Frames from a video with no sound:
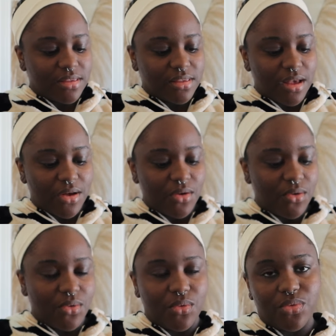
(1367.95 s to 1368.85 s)

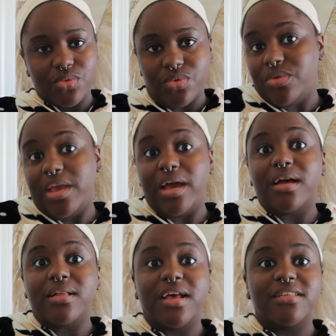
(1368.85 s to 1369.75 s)
So
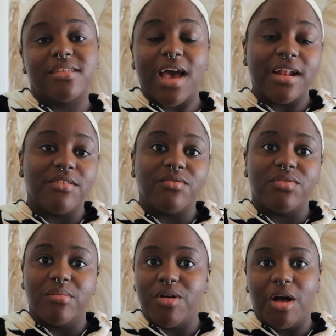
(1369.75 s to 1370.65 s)
yeah, that's kind of
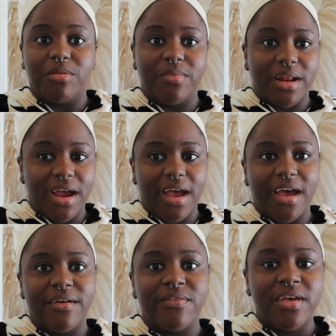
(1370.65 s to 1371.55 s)
a problem that I
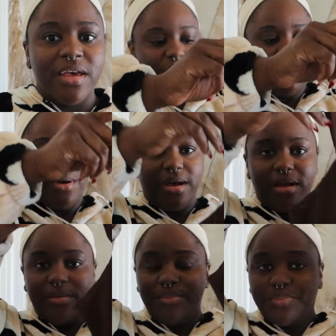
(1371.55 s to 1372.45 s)
have. A new
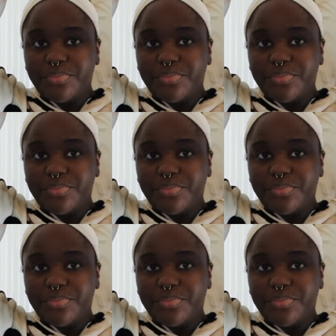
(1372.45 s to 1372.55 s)
one.